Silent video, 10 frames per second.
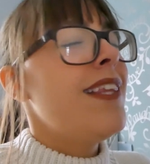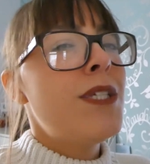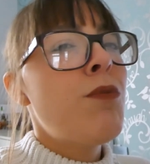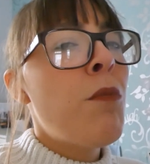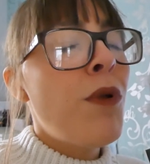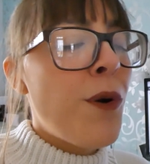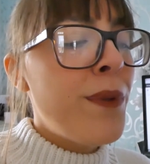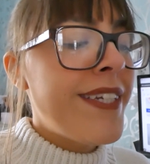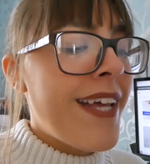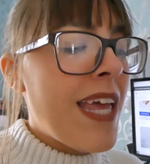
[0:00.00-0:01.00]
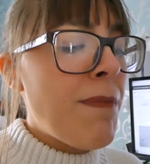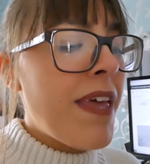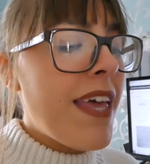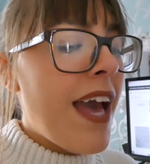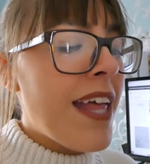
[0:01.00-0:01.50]
this one will only take
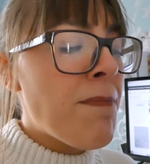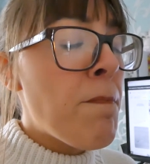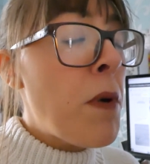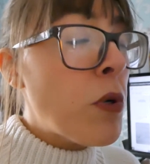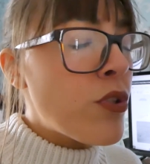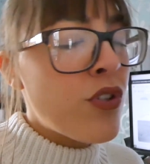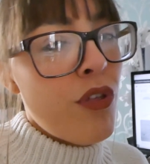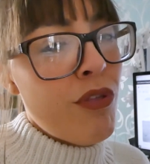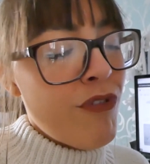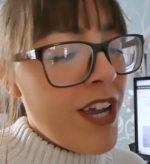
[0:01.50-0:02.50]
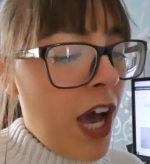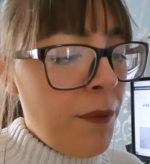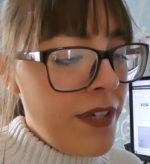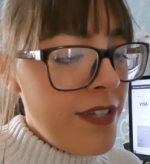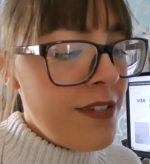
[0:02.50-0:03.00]
me at most 3
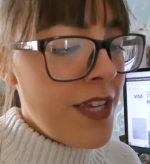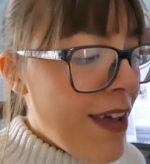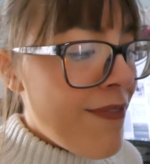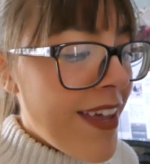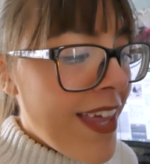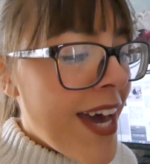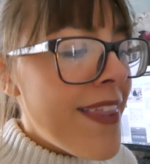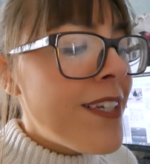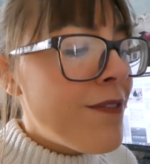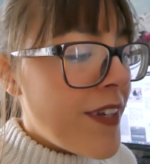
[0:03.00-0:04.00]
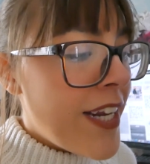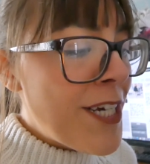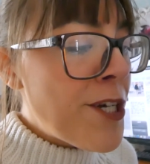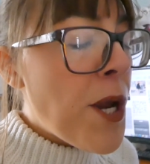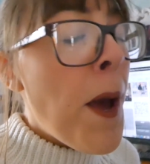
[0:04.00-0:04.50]
hours. If I can get this
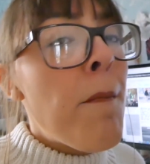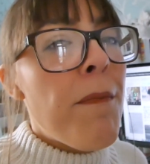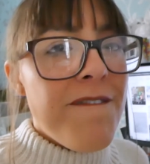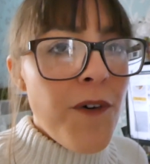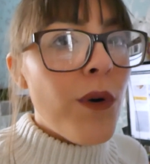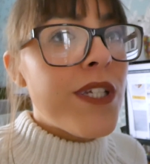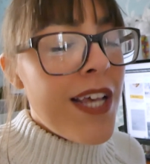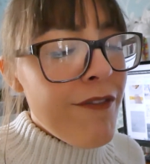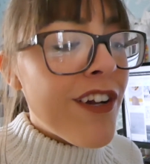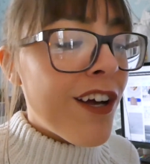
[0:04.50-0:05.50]
finished before 7